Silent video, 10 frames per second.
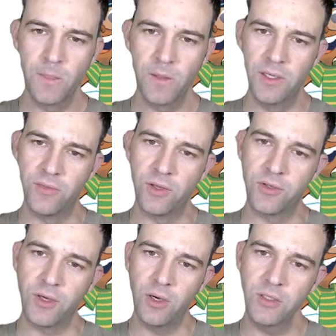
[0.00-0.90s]
In the
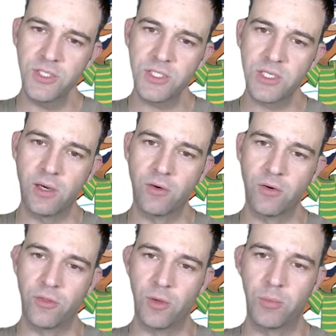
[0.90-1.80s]
tallest
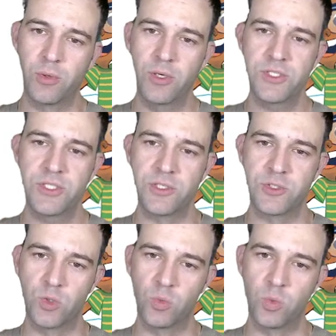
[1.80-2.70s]
tower, the
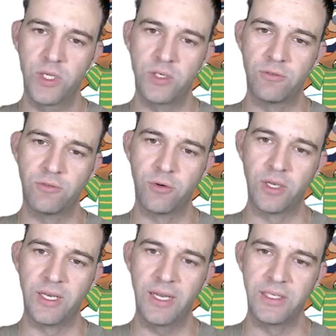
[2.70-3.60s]
princess would wait for a
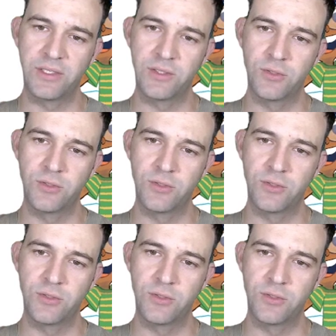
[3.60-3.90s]
knight